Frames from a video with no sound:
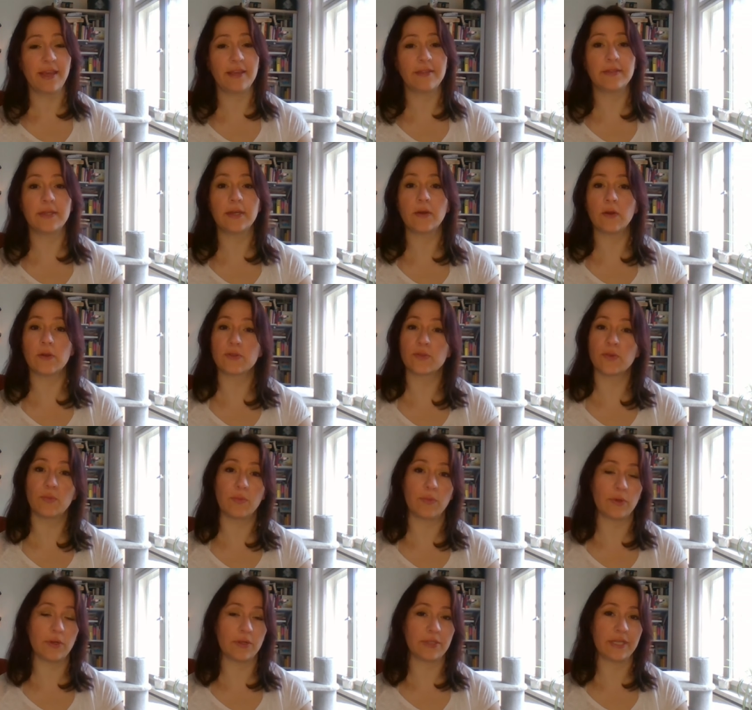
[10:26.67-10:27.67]
and there also
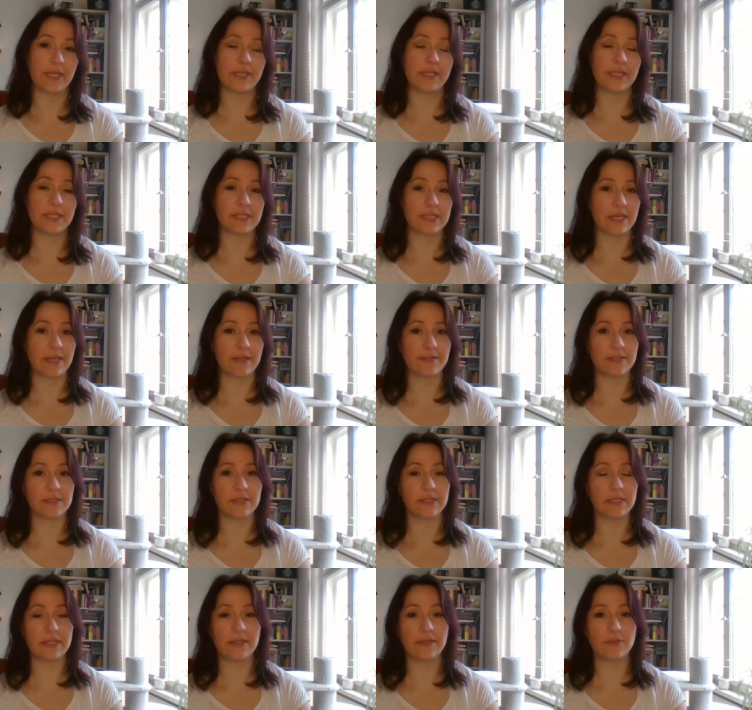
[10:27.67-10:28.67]
weren't any
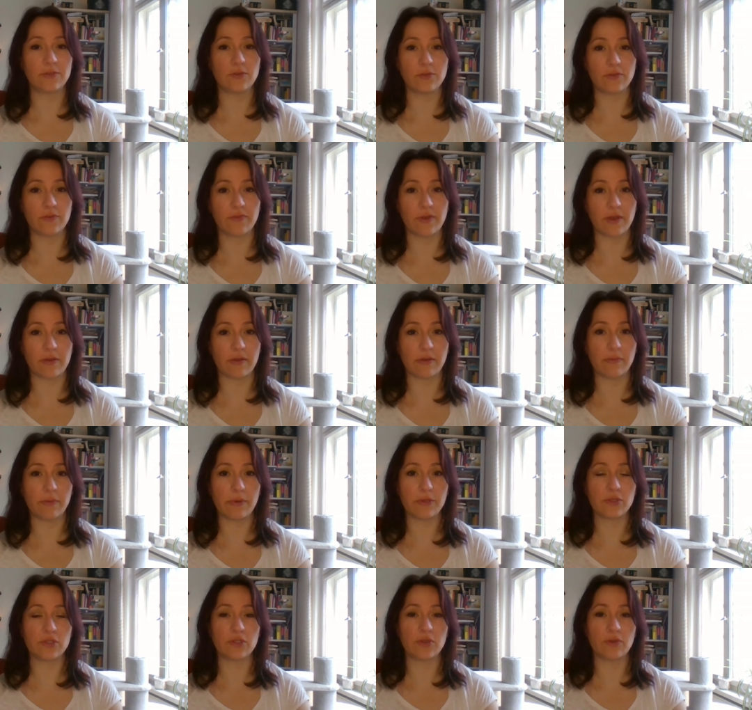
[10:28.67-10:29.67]
signs leading to the Fairy
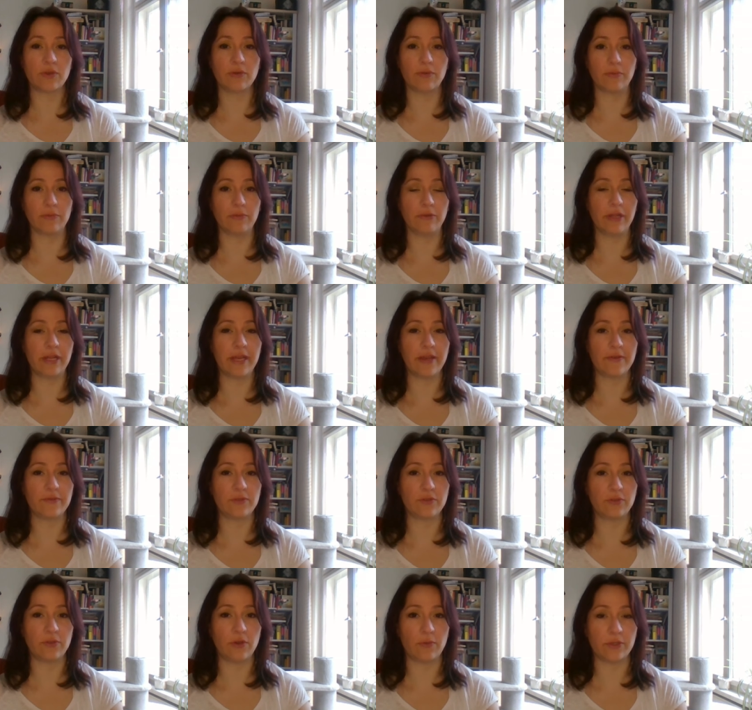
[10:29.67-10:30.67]
Bridge, so you really have
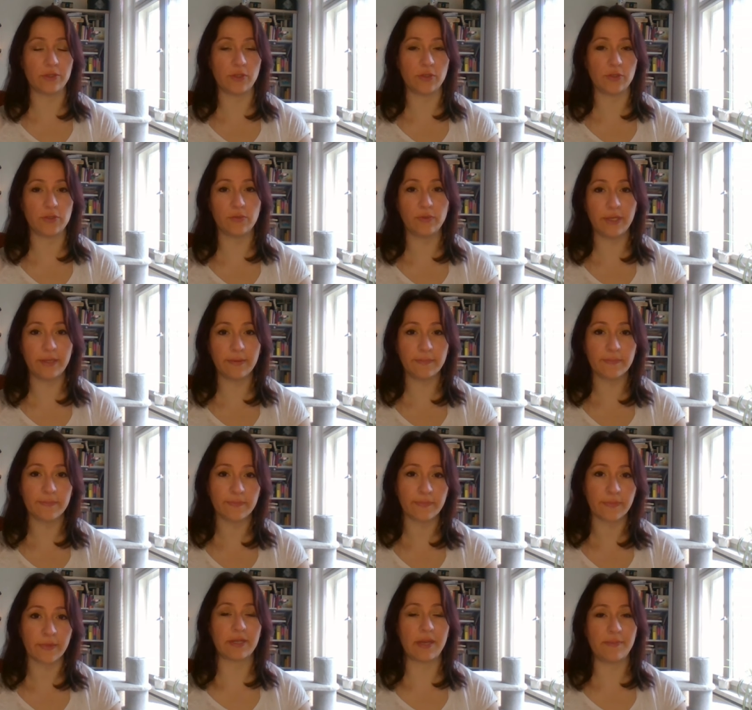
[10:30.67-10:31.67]
to know what you're doing.
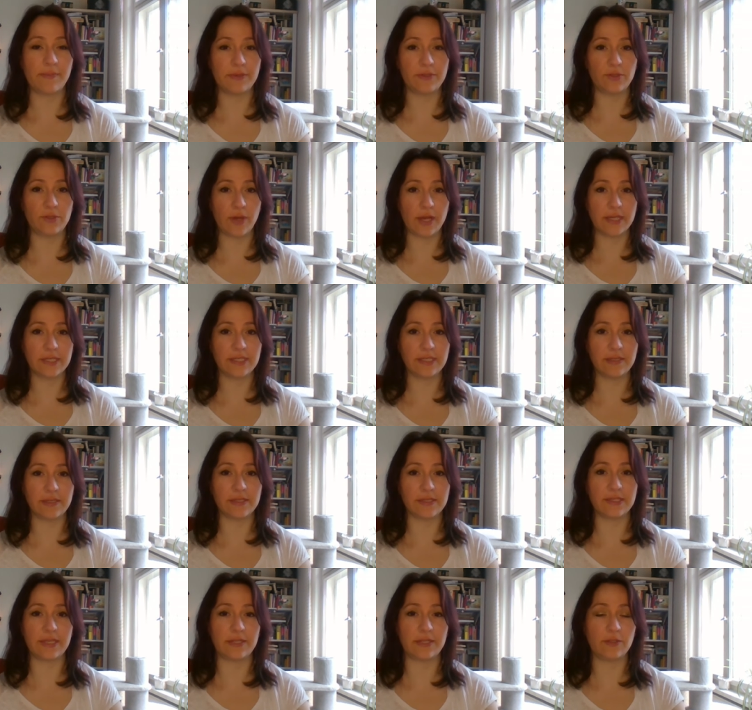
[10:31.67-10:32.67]
What happened to us
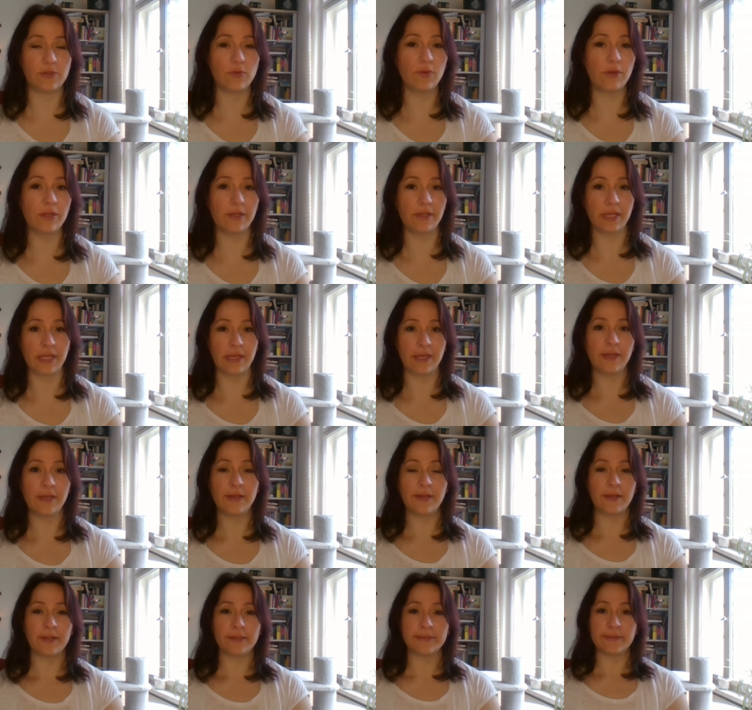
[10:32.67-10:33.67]
is that Google
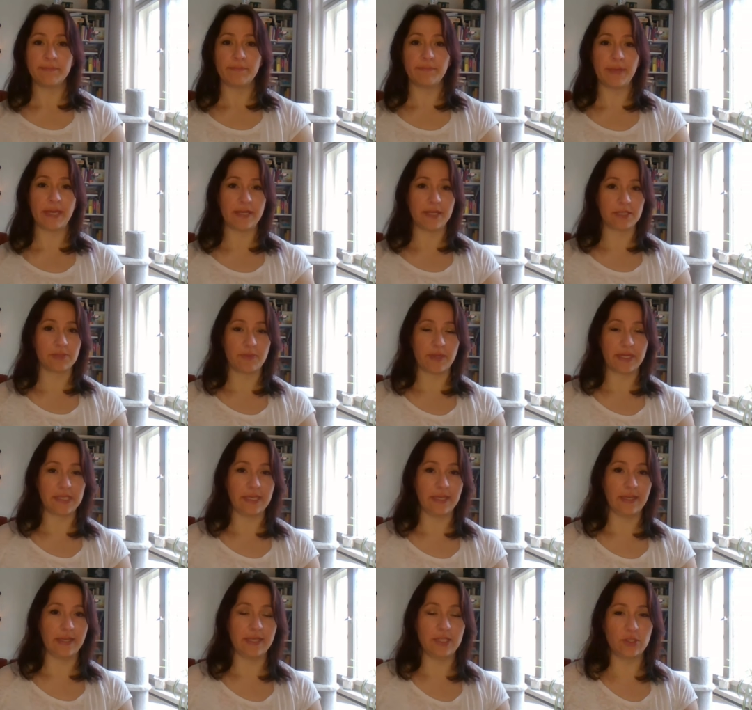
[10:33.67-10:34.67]
made us
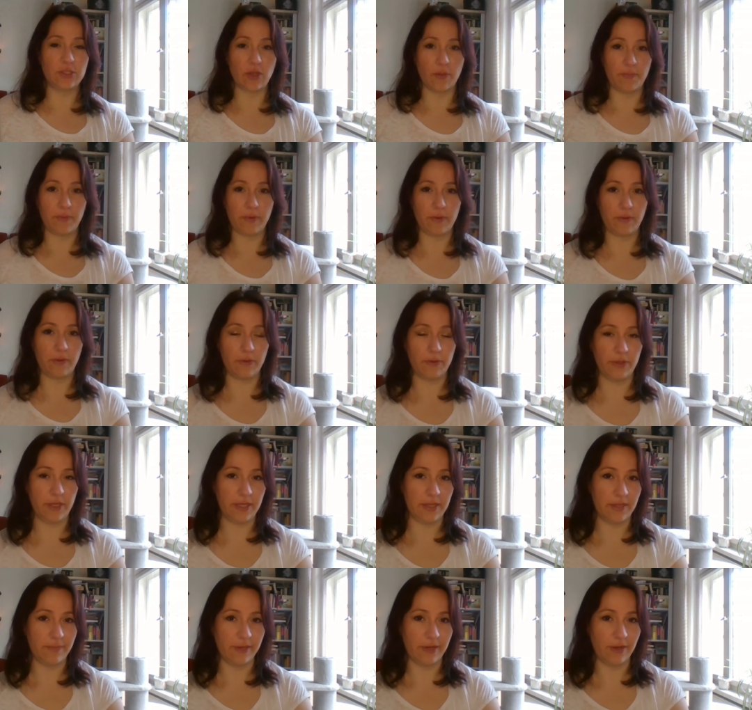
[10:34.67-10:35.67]
basically stop
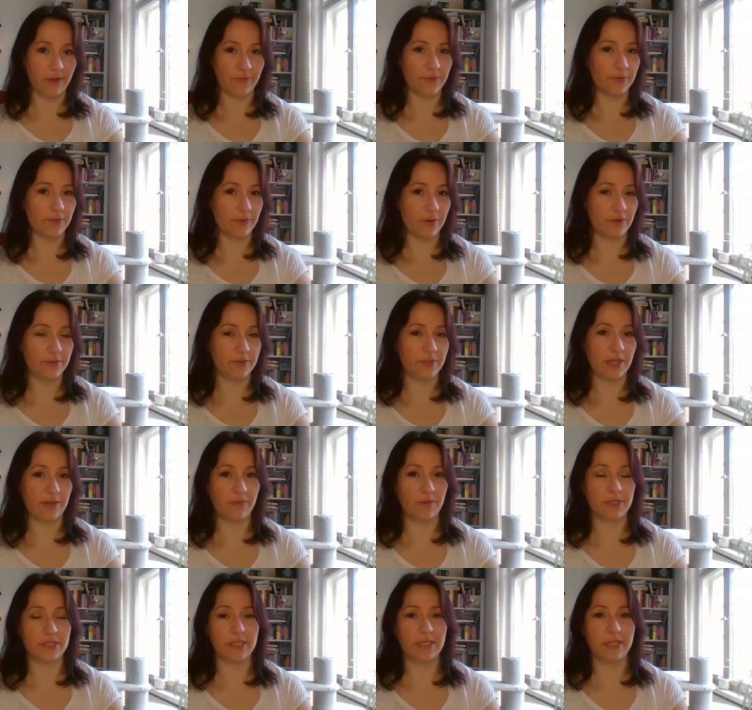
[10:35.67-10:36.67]
in the middle of the road. There
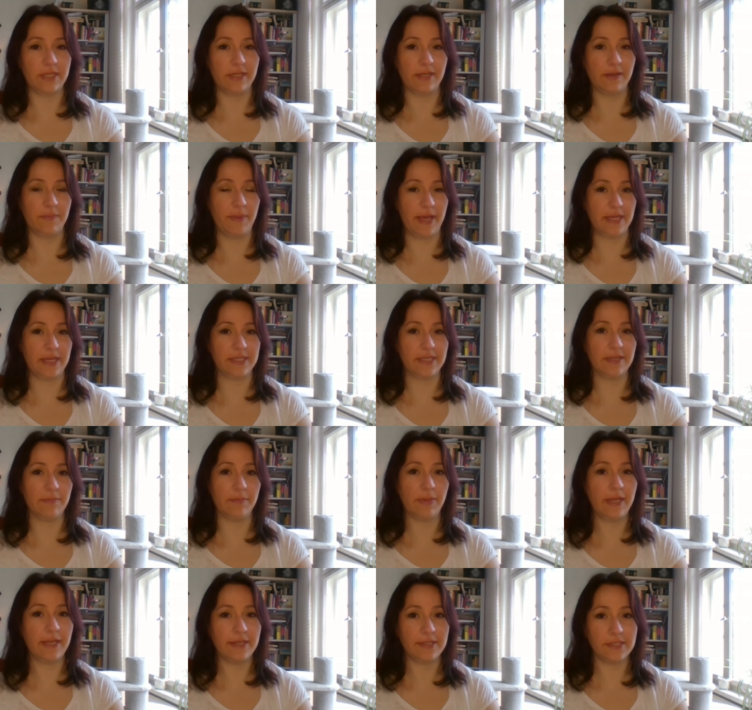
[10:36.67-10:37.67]
was a little
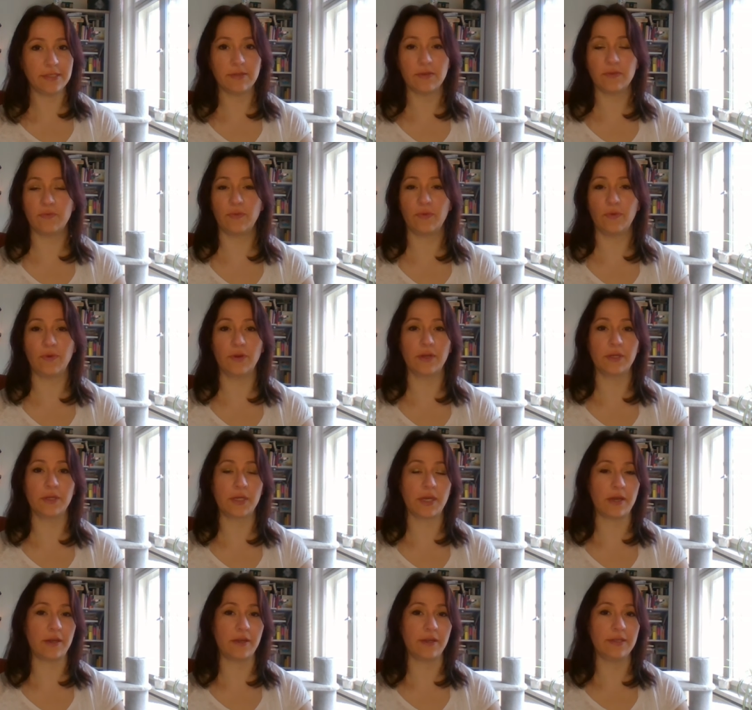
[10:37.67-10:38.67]
passing place for
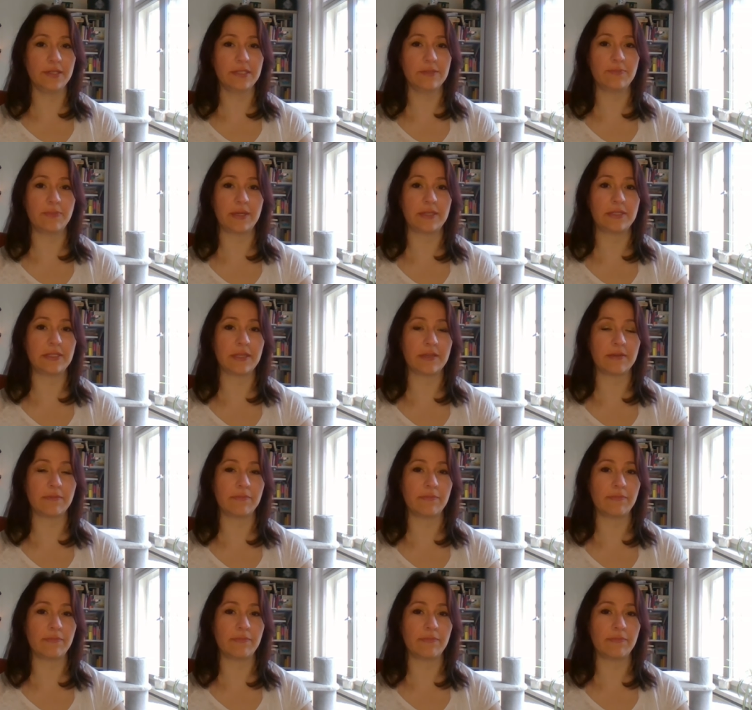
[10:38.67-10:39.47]
cars, but